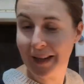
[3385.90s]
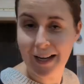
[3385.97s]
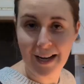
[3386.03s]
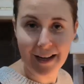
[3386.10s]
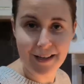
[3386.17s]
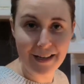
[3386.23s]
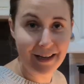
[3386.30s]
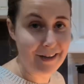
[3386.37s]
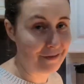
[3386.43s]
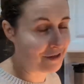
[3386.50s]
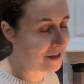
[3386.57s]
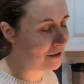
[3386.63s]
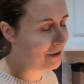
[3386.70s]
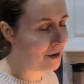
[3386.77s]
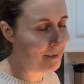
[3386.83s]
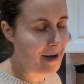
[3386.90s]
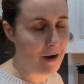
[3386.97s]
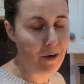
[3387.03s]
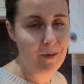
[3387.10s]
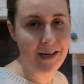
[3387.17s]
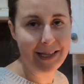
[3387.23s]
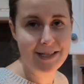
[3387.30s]
I have still got my
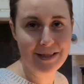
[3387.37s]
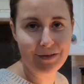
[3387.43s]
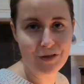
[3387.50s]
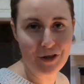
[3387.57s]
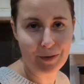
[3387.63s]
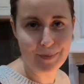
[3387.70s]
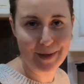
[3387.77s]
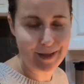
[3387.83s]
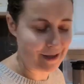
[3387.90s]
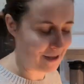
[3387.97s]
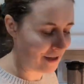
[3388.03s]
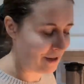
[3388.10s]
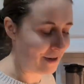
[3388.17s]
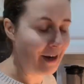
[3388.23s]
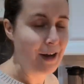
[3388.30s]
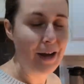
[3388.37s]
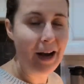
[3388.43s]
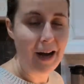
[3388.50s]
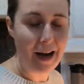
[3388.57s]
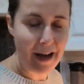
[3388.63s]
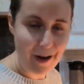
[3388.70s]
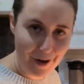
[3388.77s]
whole list of jobs to do.
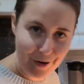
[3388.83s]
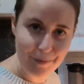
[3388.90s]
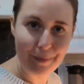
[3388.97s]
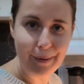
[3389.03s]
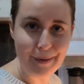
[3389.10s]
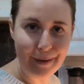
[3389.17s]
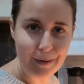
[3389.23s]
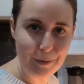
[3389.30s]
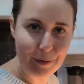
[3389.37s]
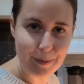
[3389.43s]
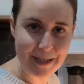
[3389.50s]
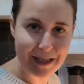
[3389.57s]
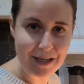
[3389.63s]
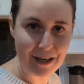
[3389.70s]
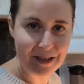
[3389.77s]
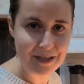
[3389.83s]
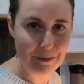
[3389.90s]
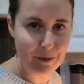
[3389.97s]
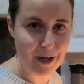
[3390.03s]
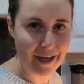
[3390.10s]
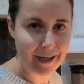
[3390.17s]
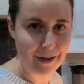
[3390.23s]
I hope that we'll be
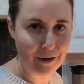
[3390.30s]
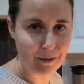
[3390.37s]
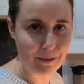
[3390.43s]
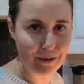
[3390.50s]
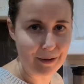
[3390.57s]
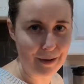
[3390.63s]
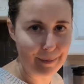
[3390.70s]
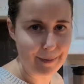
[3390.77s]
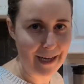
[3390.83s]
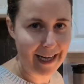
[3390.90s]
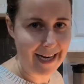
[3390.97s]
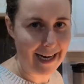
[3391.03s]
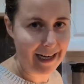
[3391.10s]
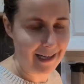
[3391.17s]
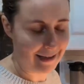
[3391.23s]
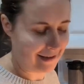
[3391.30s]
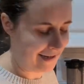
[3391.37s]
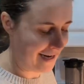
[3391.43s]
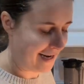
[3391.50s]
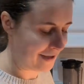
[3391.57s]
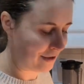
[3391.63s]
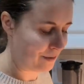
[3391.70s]
starting working through them again
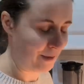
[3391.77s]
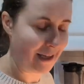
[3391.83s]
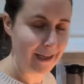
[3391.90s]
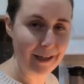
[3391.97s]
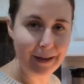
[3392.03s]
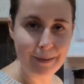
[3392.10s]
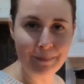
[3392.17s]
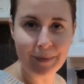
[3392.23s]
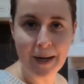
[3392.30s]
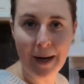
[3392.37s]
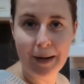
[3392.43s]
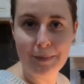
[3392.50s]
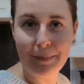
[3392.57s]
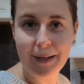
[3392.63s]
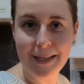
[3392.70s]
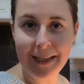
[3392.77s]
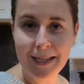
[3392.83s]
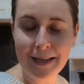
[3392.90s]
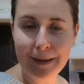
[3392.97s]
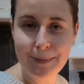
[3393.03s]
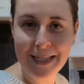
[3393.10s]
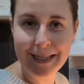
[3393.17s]
next week. But
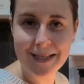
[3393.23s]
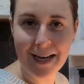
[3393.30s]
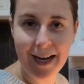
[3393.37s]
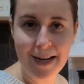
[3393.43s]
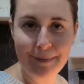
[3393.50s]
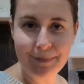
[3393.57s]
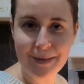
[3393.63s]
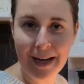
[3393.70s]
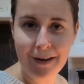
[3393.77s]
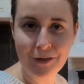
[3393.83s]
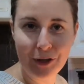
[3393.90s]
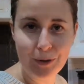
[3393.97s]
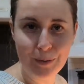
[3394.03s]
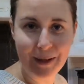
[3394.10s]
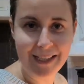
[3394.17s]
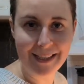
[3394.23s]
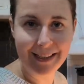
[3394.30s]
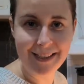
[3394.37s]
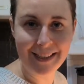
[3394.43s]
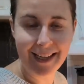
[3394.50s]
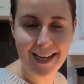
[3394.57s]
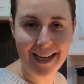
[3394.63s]
in the meantime, have a good
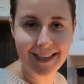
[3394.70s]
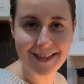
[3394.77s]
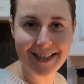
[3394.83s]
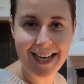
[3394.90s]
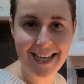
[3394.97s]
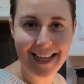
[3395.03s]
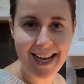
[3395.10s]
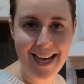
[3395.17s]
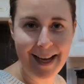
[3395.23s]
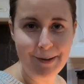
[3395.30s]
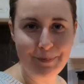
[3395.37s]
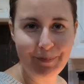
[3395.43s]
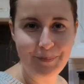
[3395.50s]
week and take care.